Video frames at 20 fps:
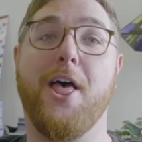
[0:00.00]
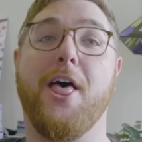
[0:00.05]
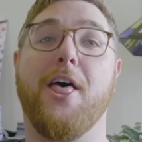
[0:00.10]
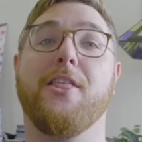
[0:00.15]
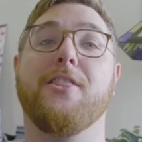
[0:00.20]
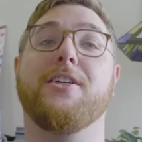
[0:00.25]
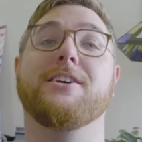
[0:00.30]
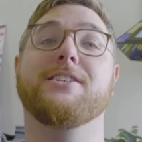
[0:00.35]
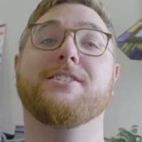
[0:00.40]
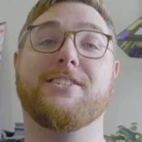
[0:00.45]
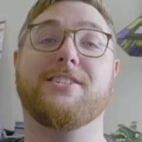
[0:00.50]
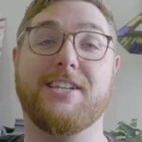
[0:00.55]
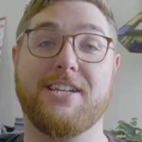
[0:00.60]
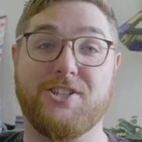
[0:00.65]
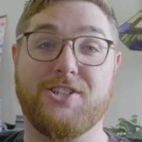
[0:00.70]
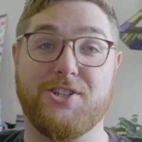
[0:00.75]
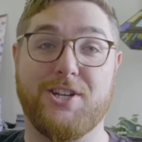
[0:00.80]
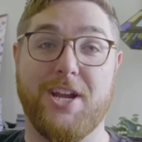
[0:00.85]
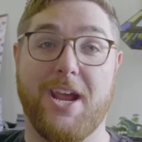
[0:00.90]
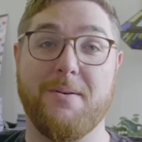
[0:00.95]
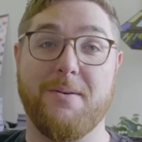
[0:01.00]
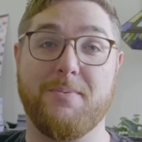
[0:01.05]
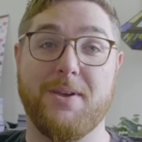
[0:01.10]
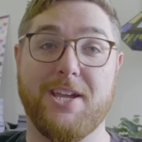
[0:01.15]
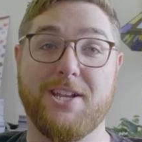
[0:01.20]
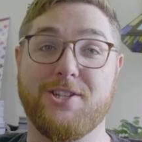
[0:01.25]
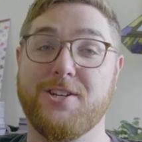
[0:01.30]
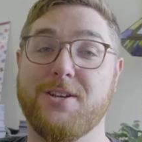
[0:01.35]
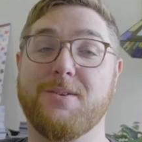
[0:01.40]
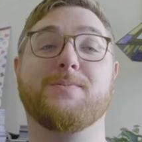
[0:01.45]
The Stitch
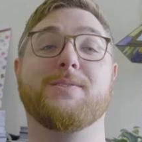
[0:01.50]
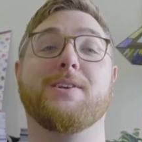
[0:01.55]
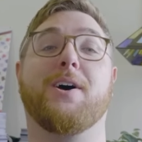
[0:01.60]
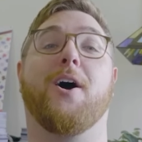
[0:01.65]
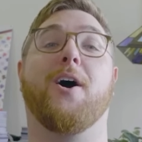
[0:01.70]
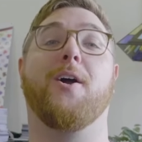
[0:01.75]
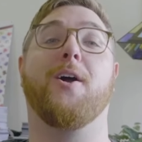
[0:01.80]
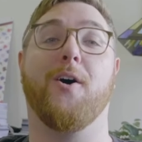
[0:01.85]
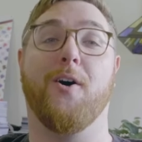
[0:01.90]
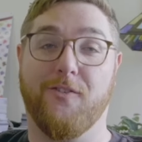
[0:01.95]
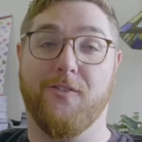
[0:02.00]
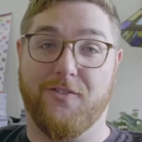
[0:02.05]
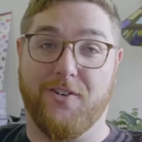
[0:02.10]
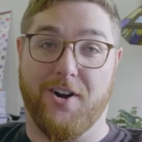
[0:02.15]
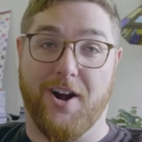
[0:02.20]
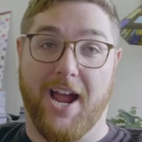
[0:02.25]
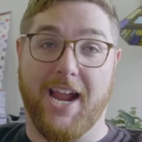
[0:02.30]
Championships are over.